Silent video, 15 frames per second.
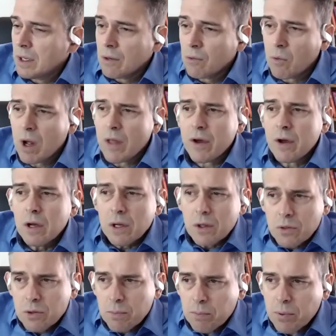Rather,
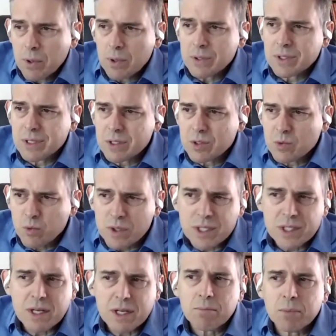the process
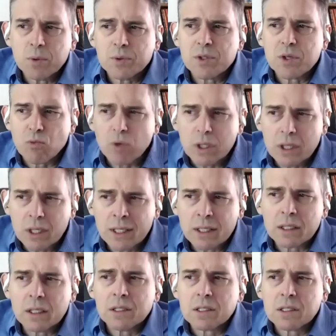resembles
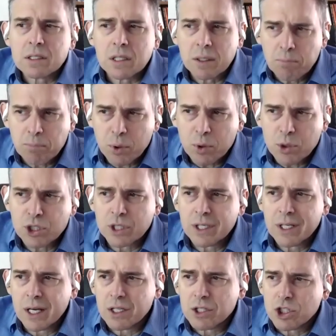relentlessly pushing
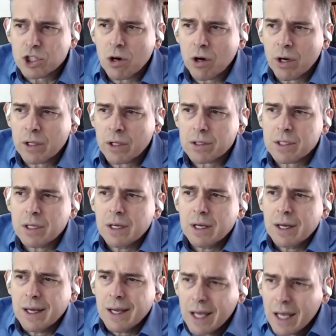a giant,
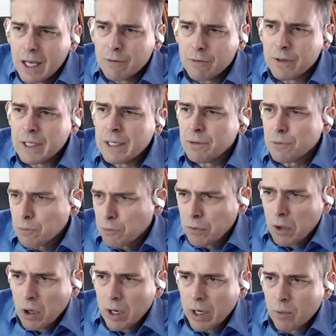heavy
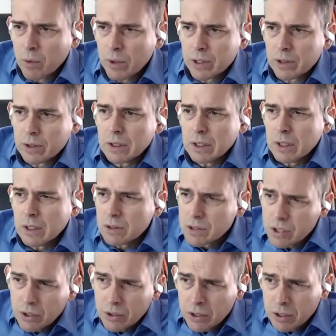flywheel,
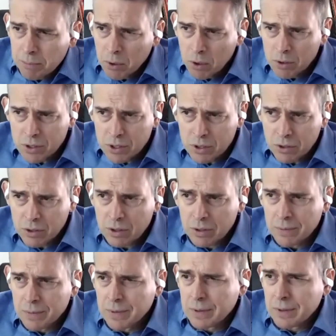turn upon
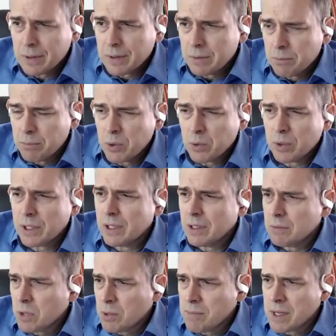turn, building
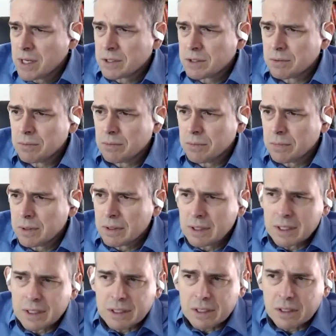momentum
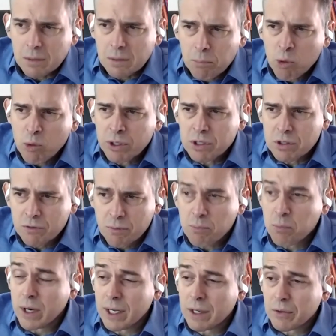until a point of
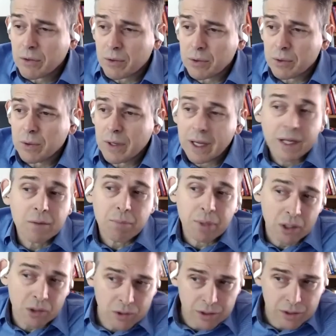breakthrough and
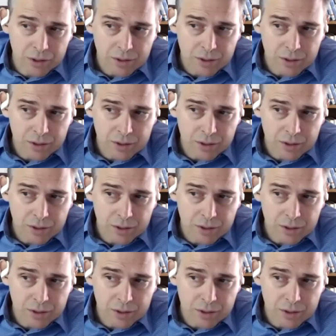beyond.